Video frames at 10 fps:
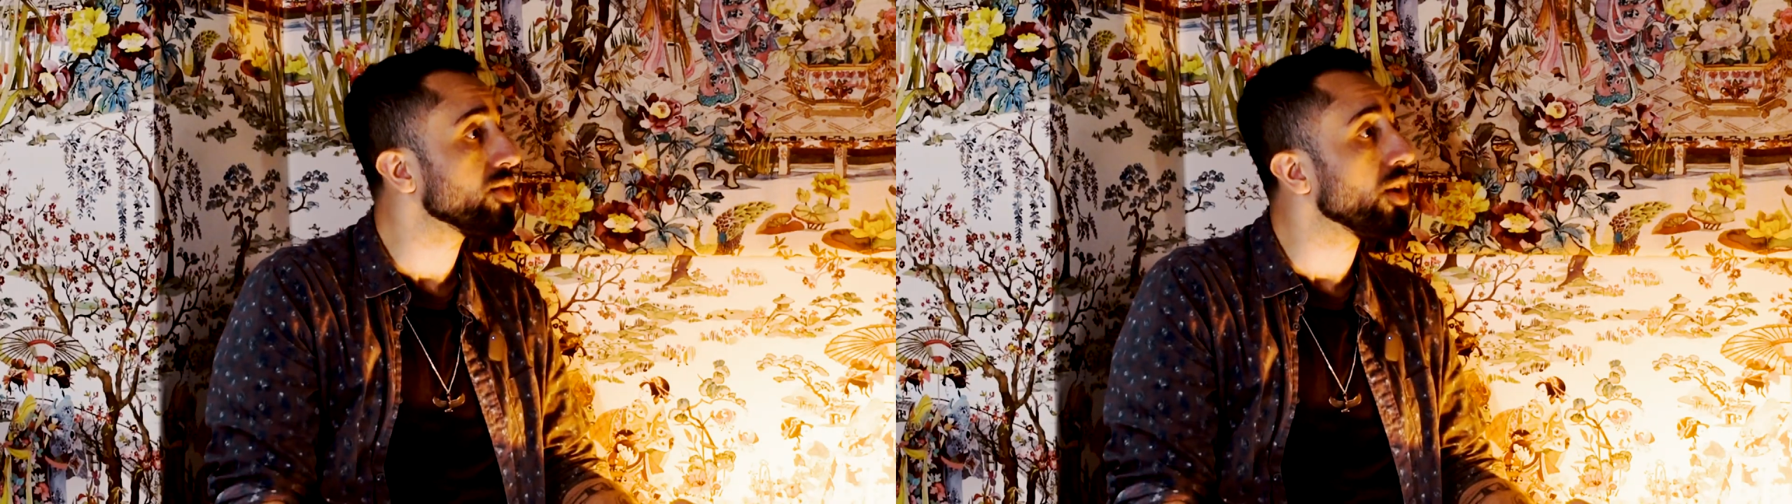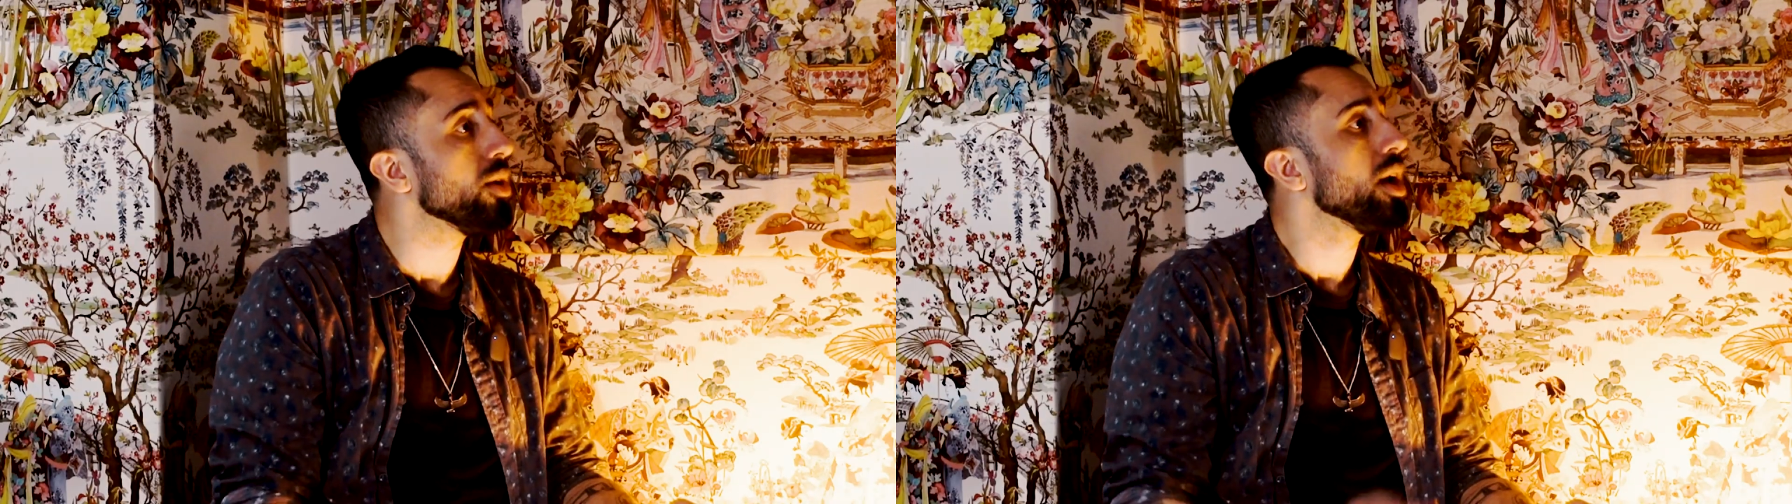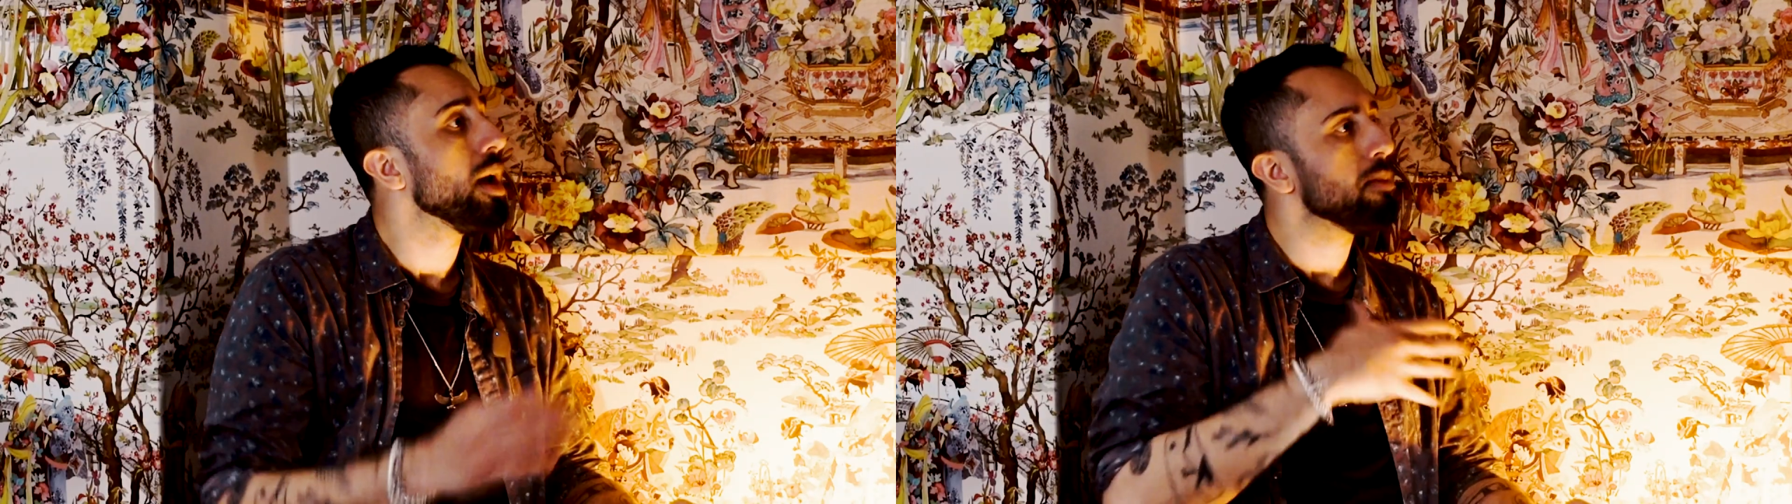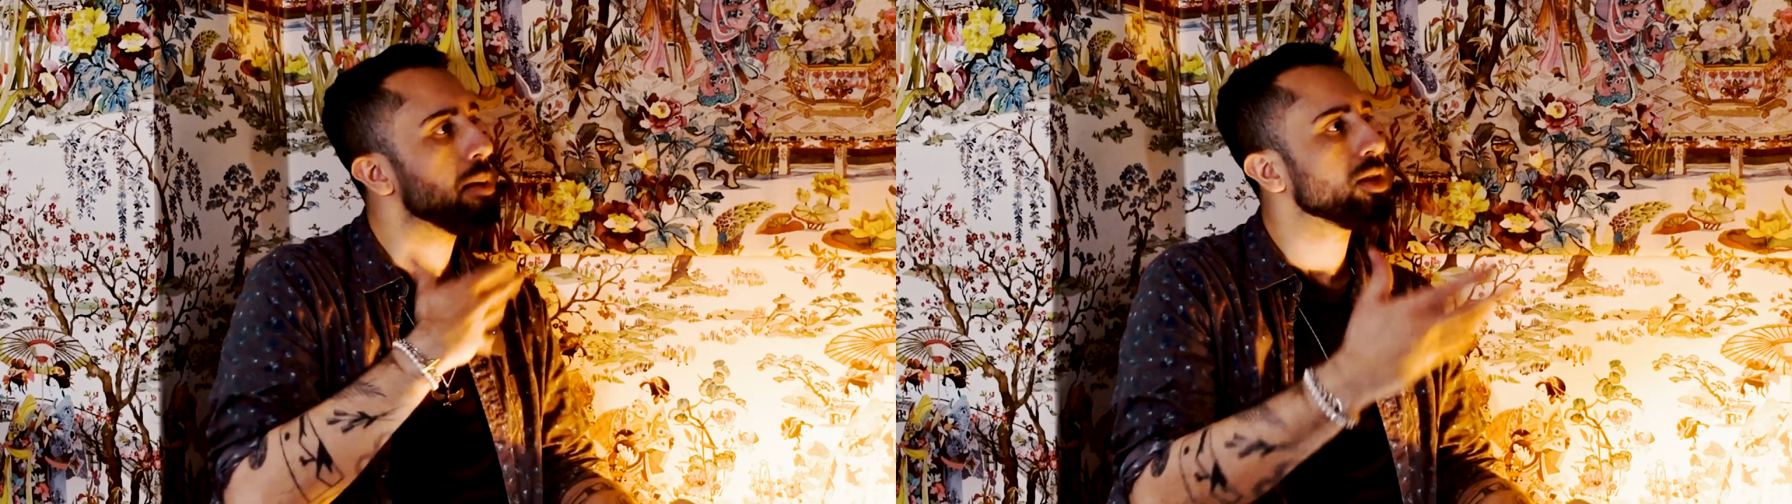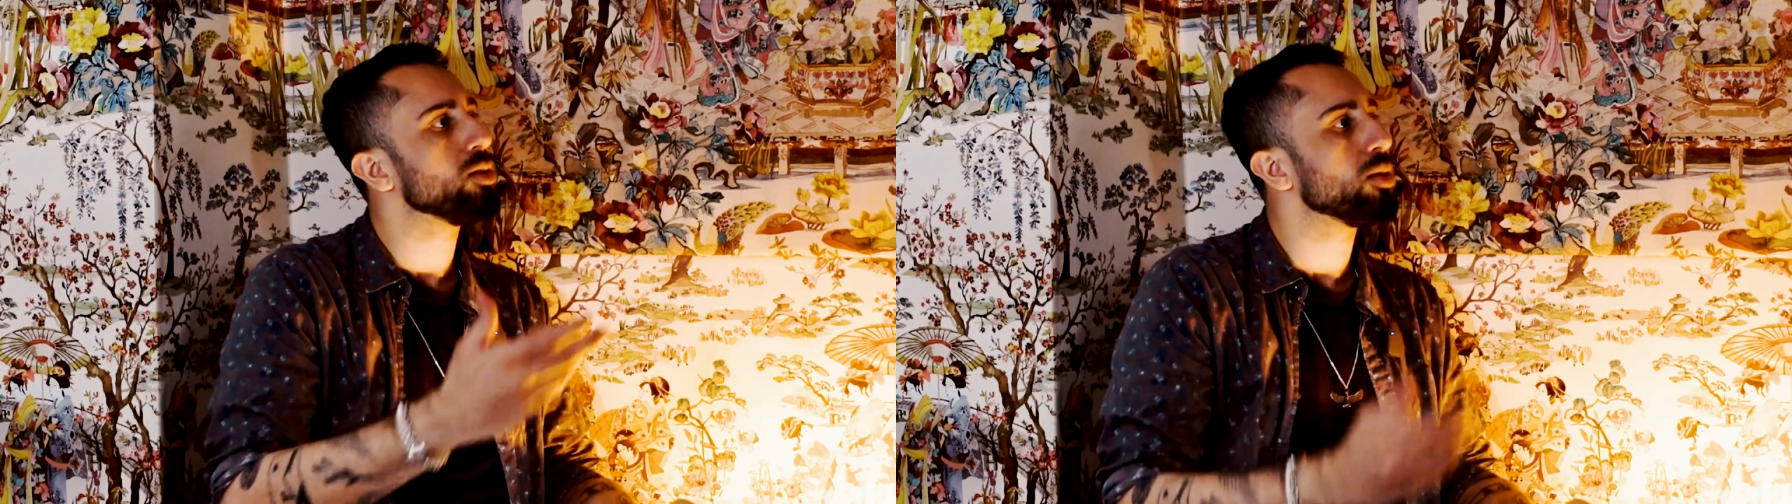so
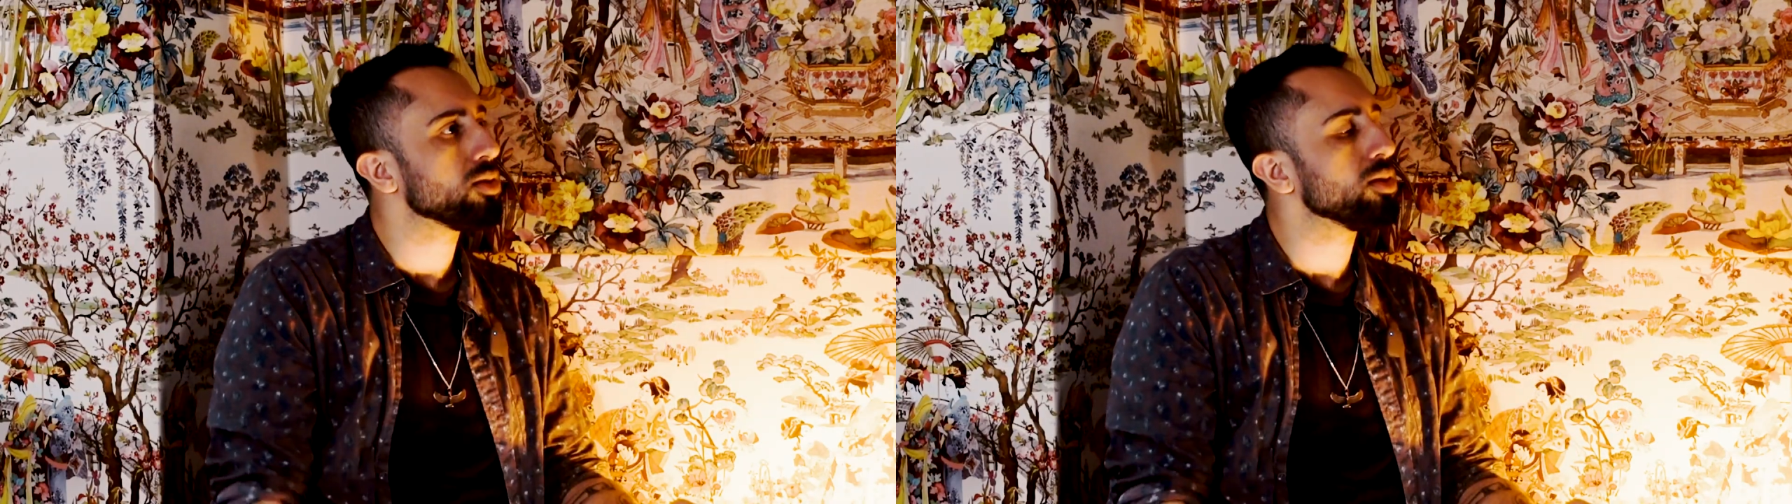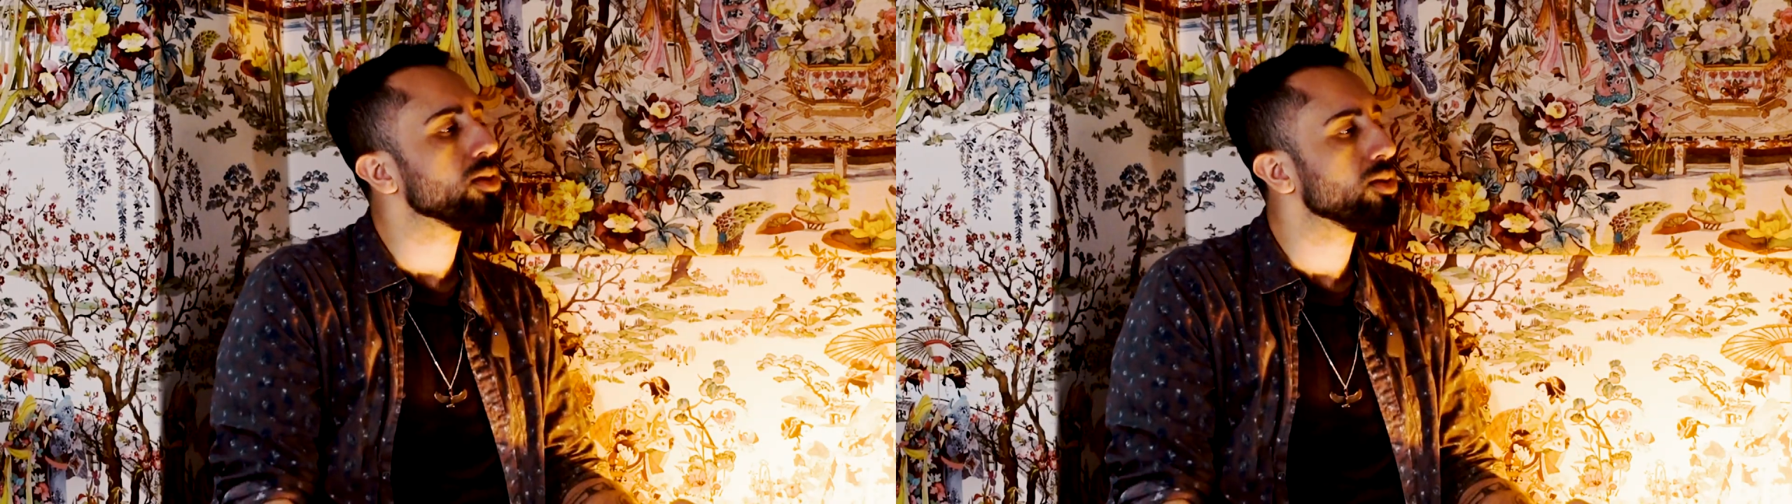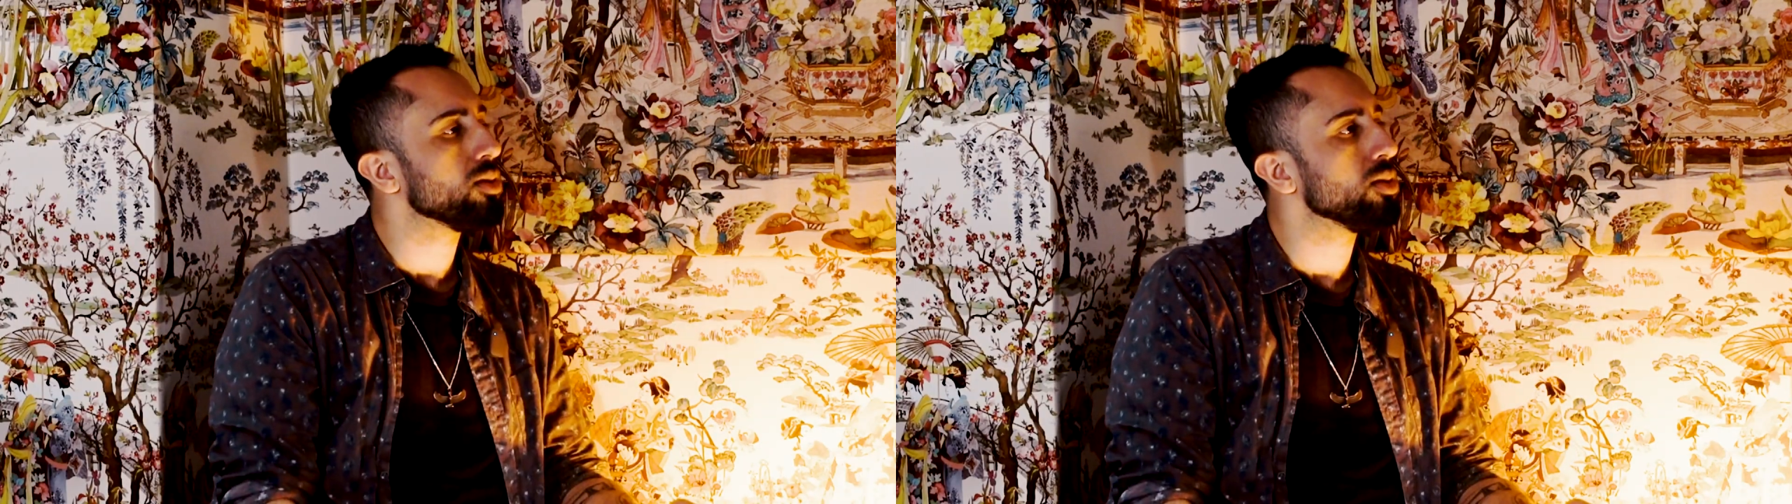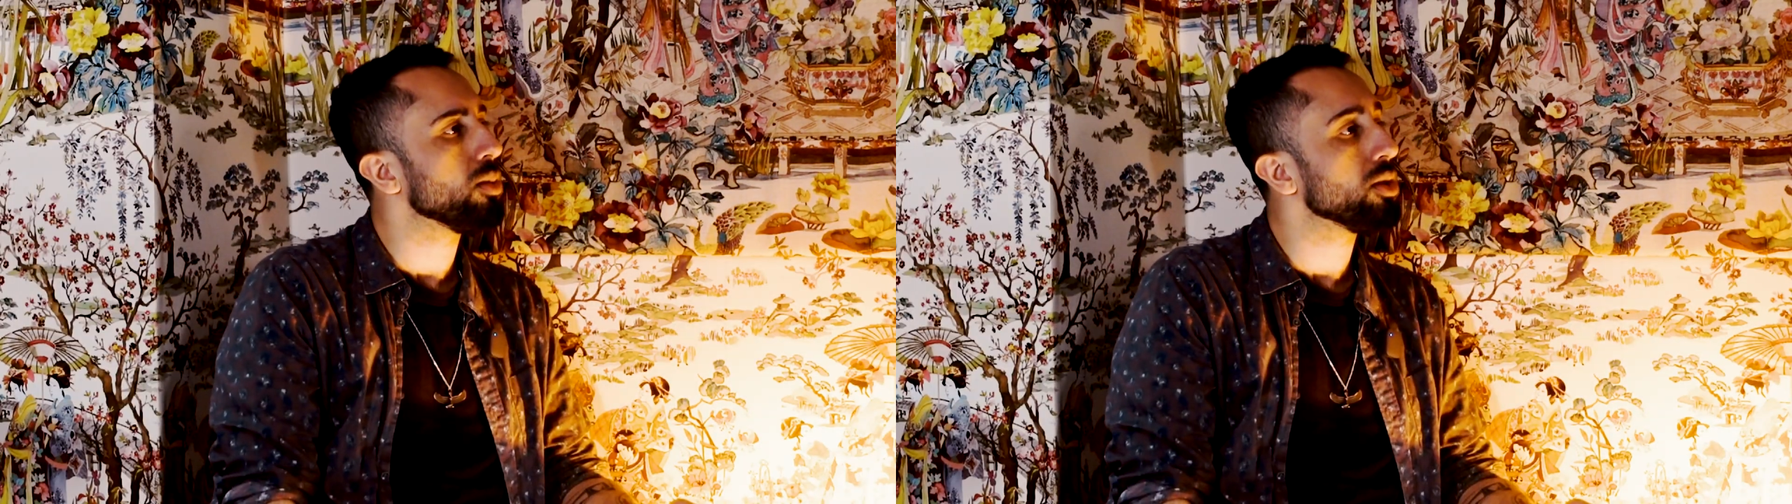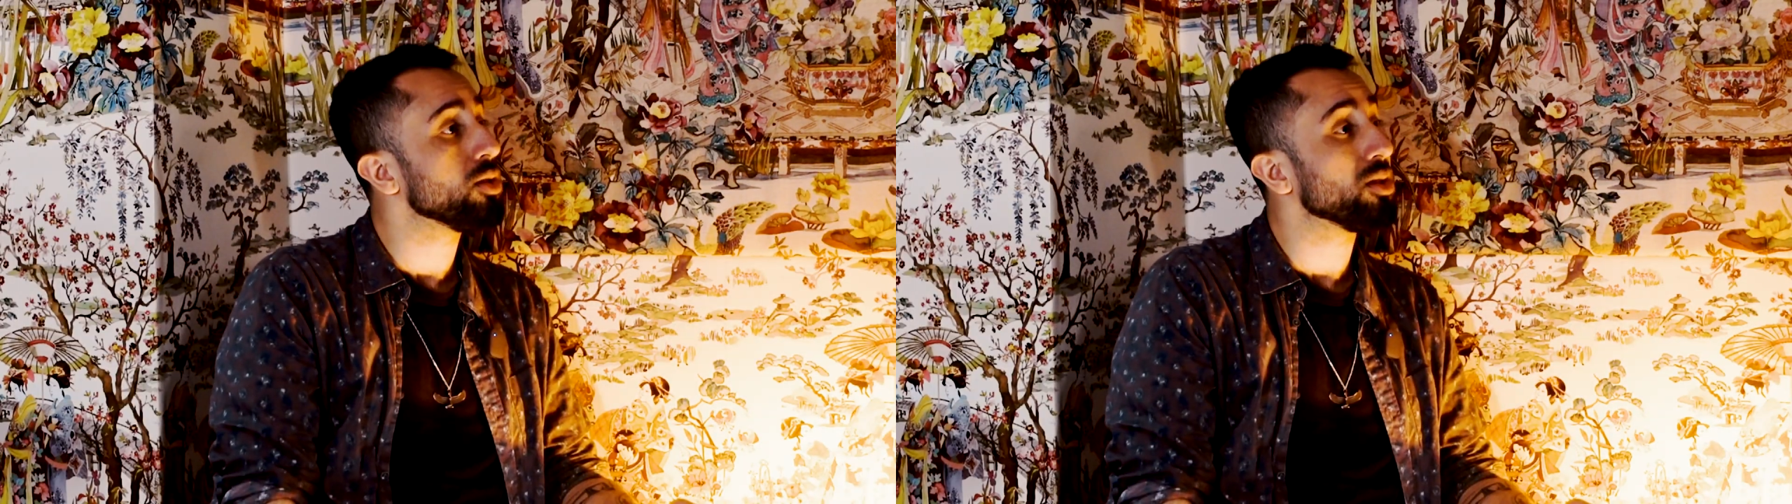maybe you could talk us through
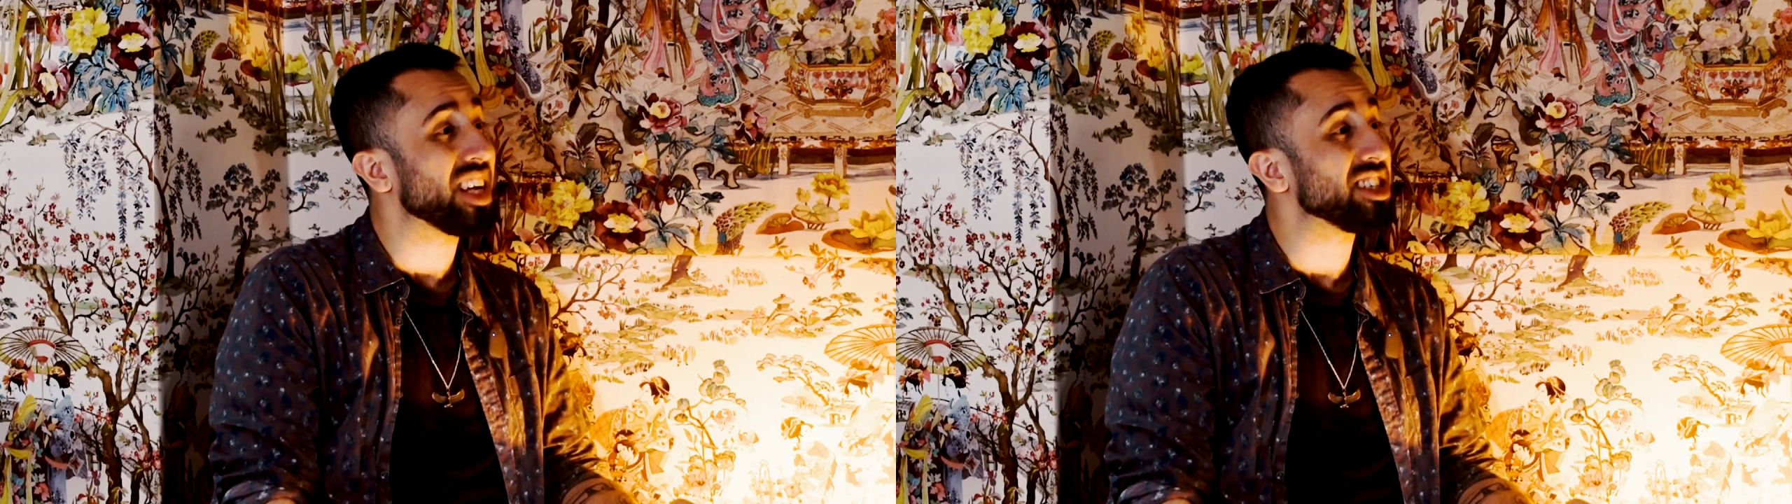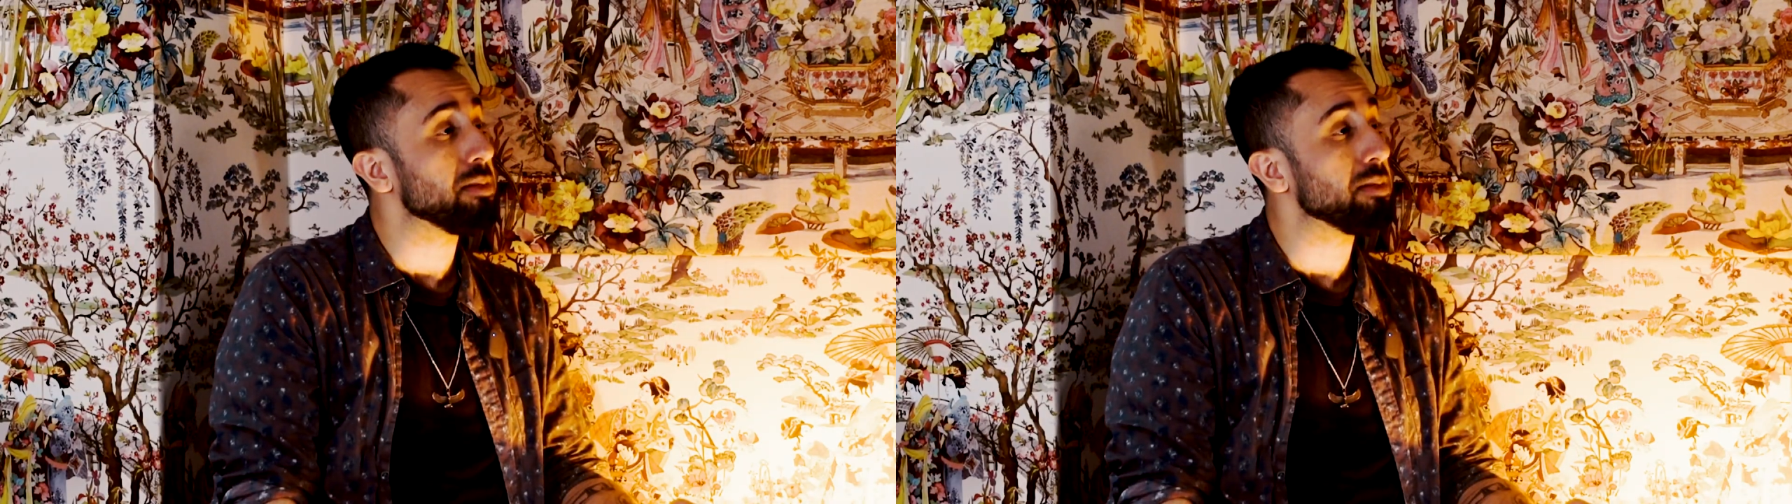what the song's actually